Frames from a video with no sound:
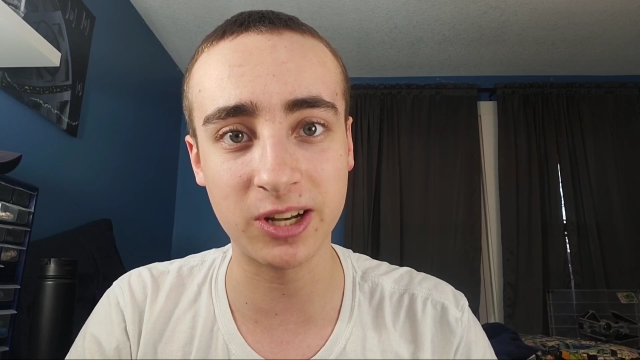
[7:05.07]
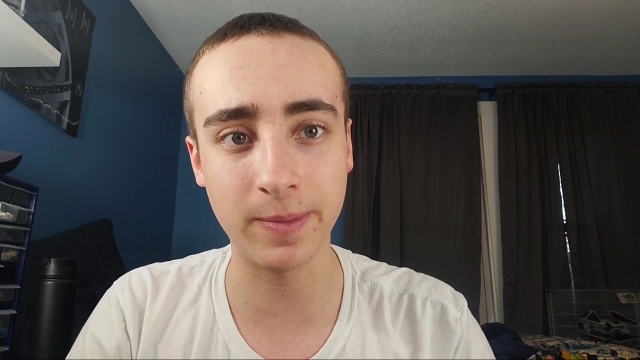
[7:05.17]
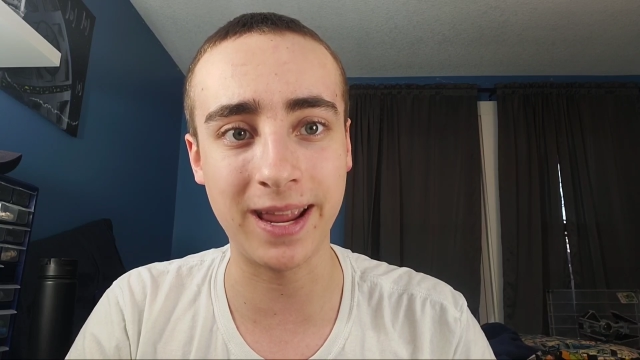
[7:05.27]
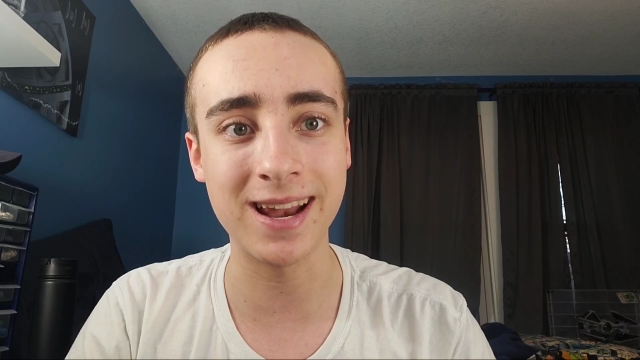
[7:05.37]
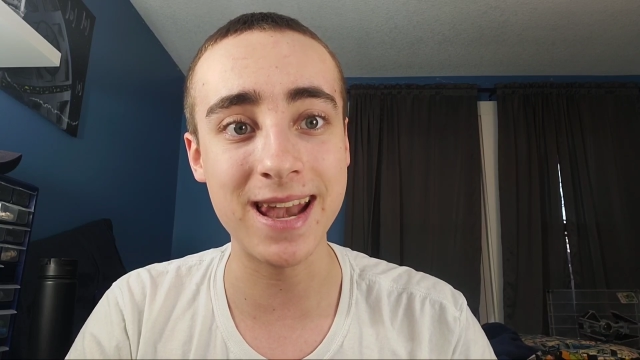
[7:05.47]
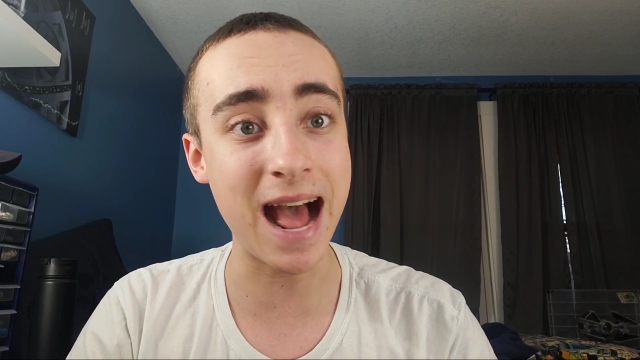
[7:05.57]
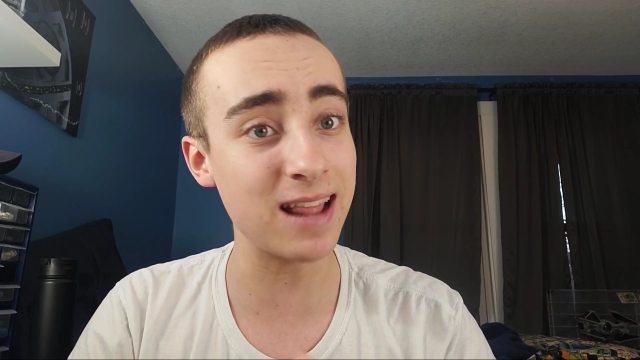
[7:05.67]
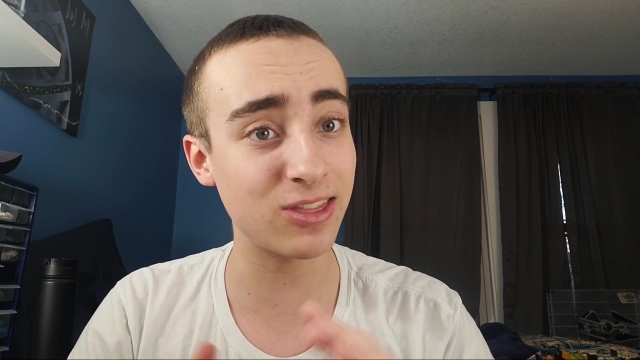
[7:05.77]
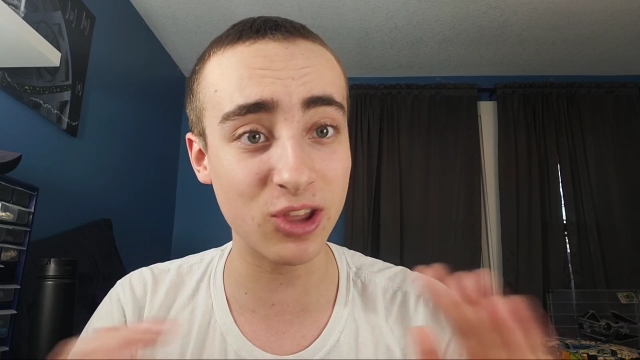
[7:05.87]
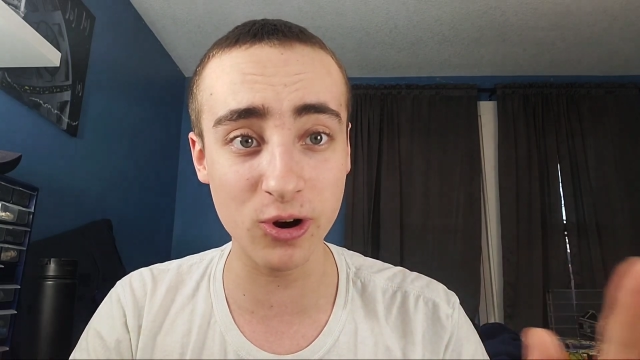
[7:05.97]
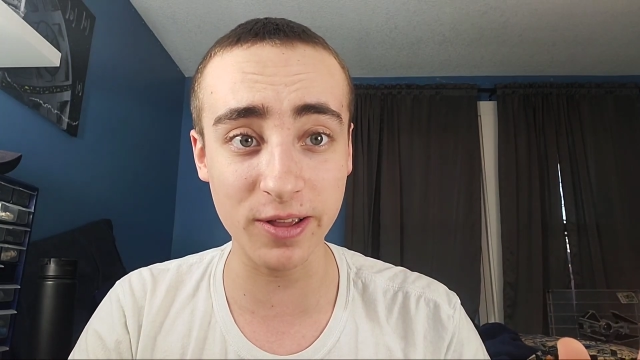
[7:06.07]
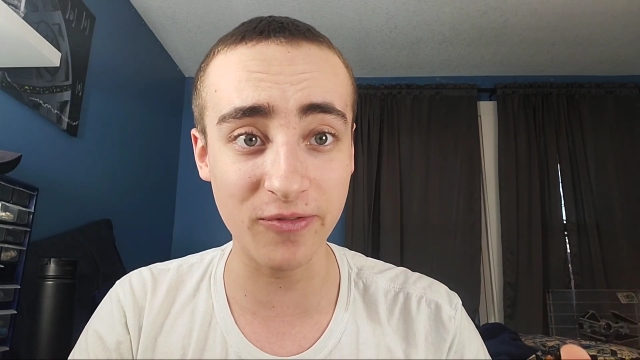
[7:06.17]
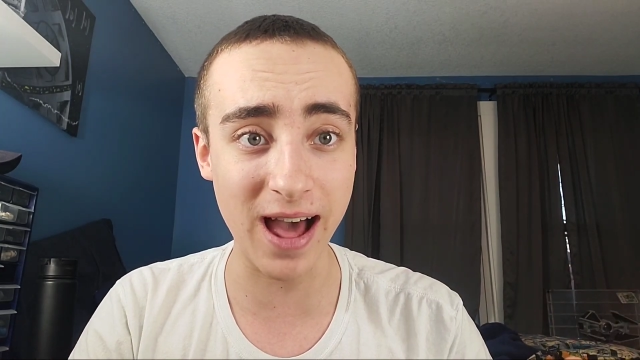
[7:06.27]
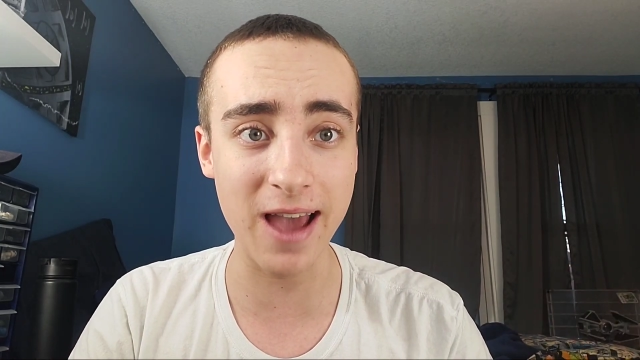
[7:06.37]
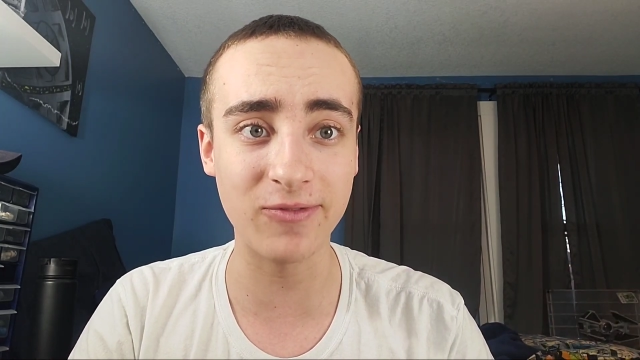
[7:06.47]
to me. Not
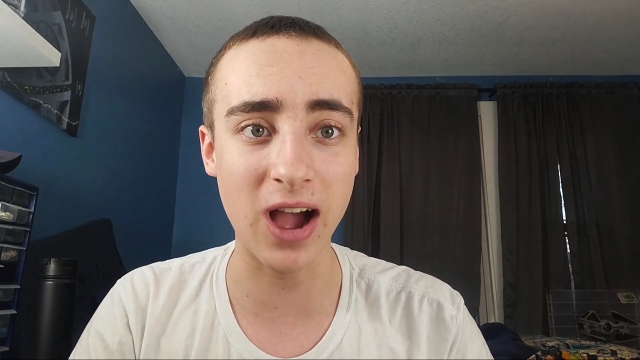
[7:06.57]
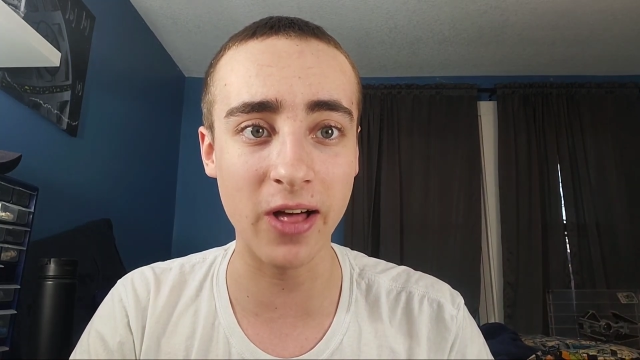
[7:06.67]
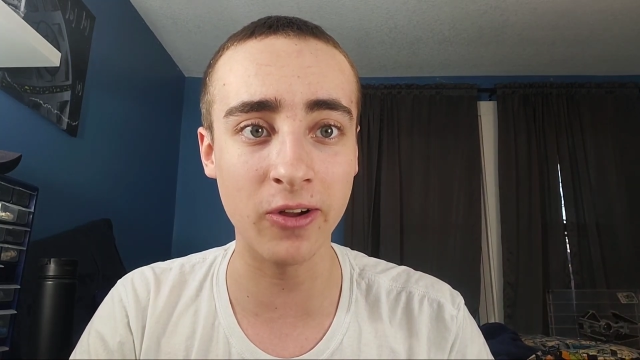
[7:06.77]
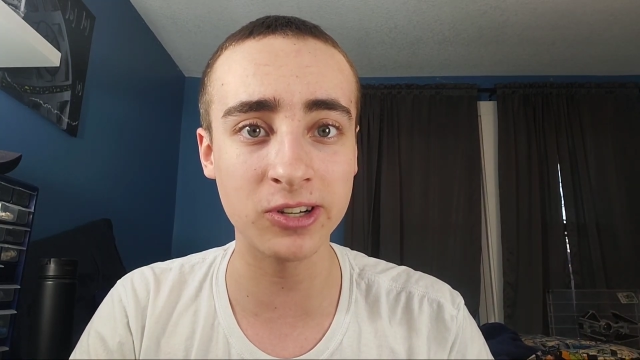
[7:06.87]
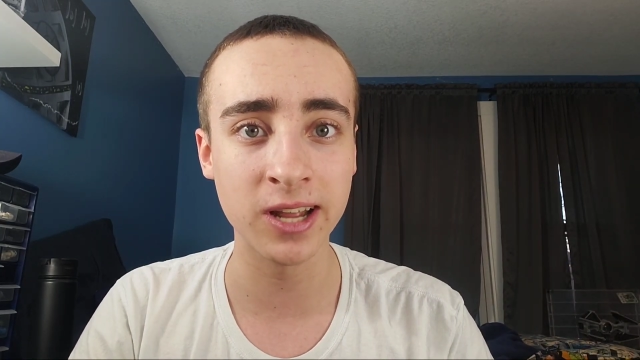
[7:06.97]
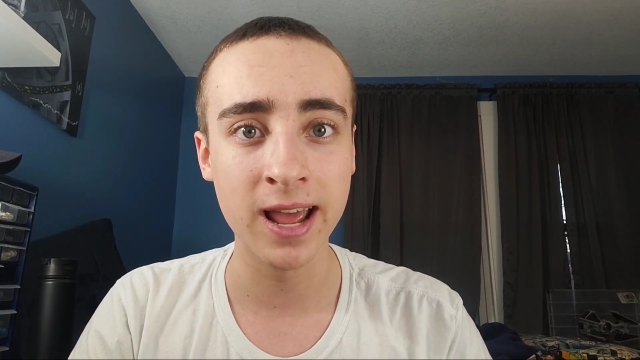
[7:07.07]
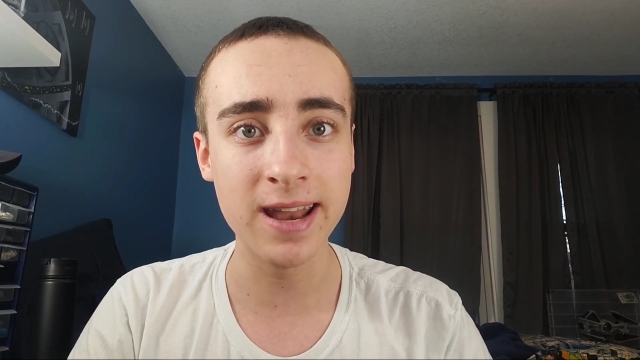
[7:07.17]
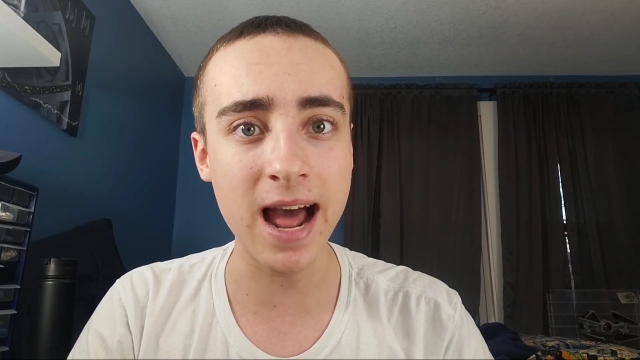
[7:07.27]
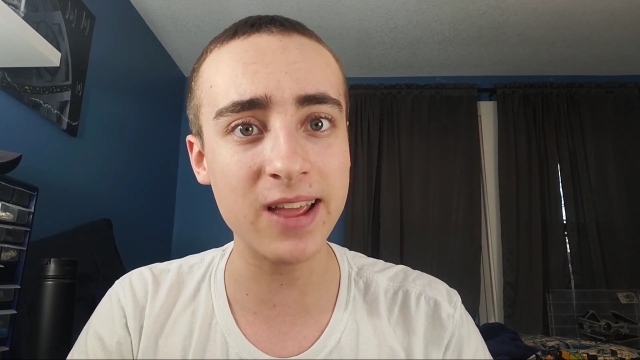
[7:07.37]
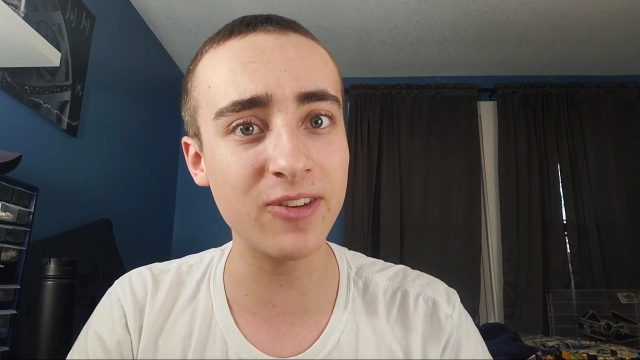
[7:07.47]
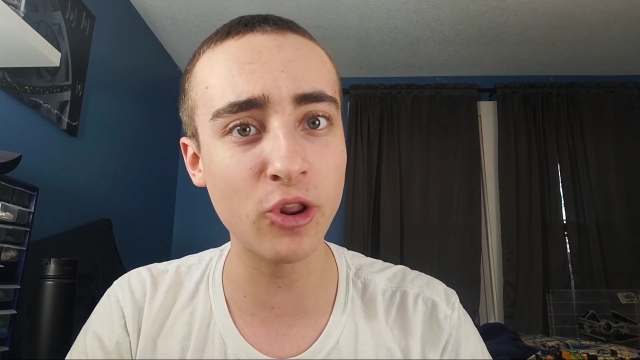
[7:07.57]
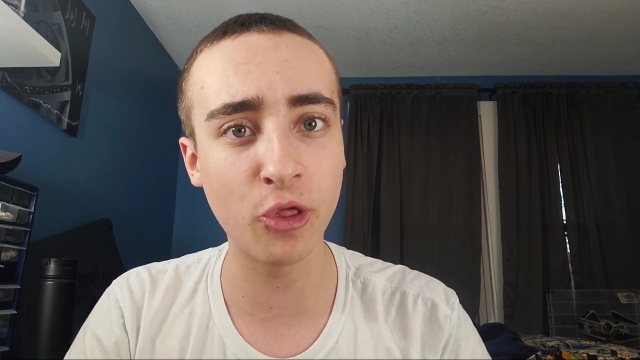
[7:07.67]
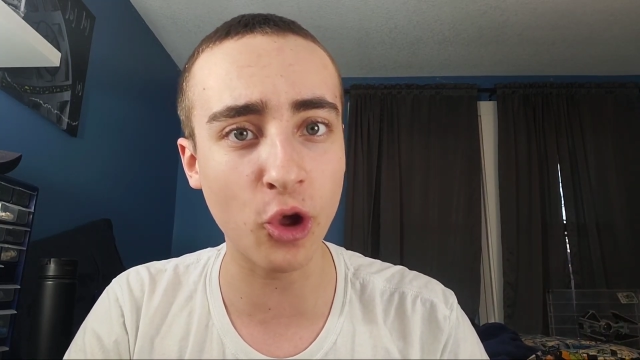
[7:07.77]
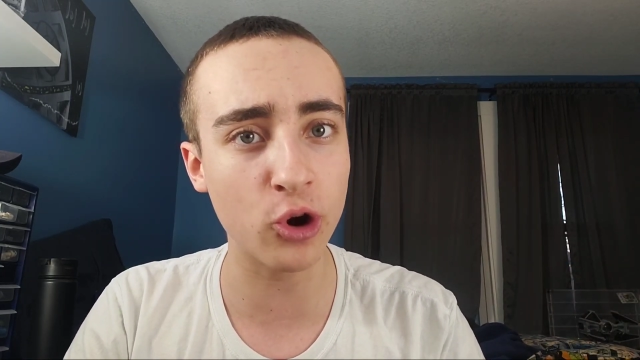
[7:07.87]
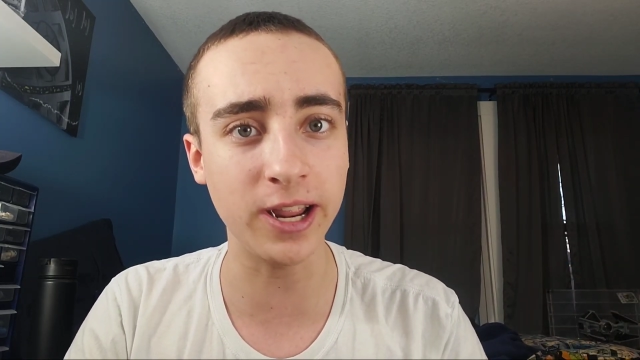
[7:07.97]
$35, not even
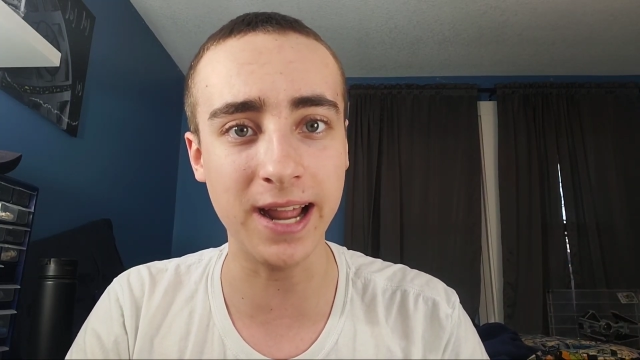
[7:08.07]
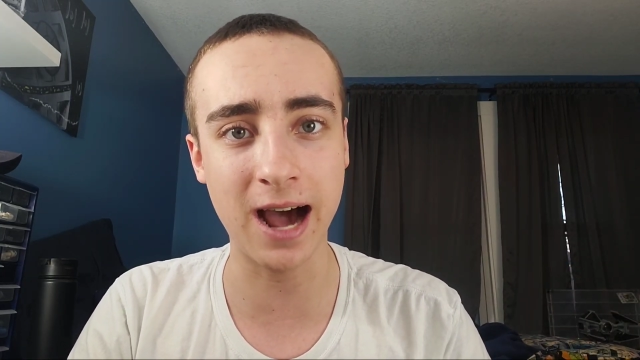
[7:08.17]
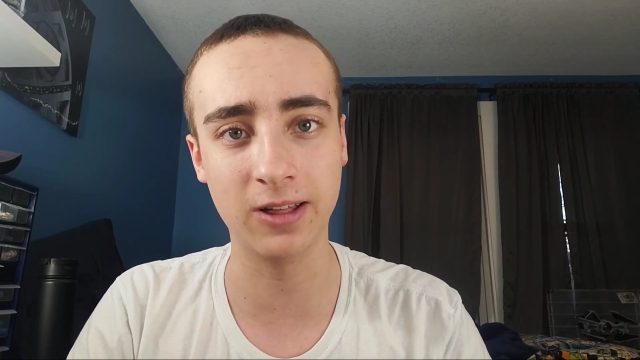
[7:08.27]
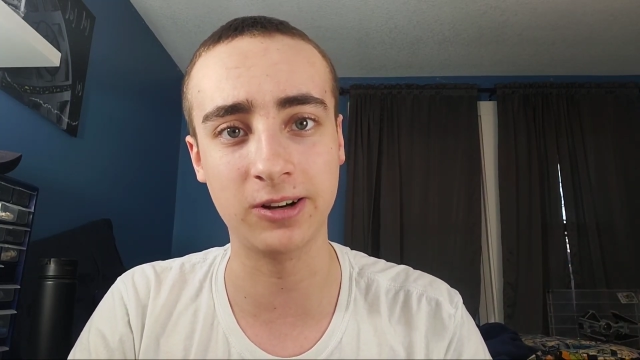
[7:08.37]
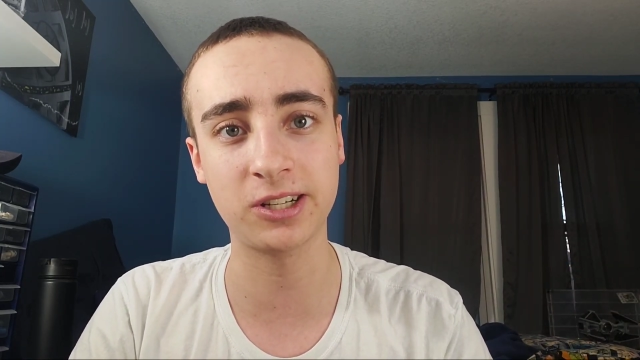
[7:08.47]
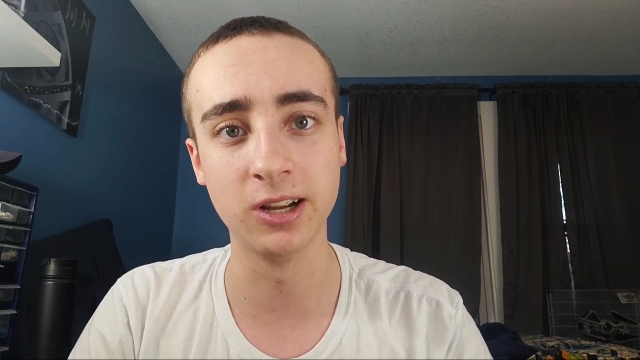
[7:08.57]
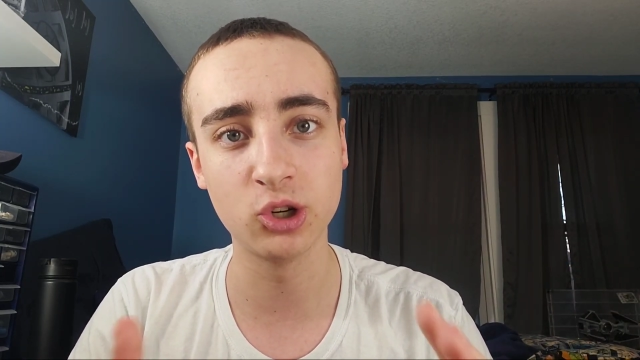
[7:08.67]
$30.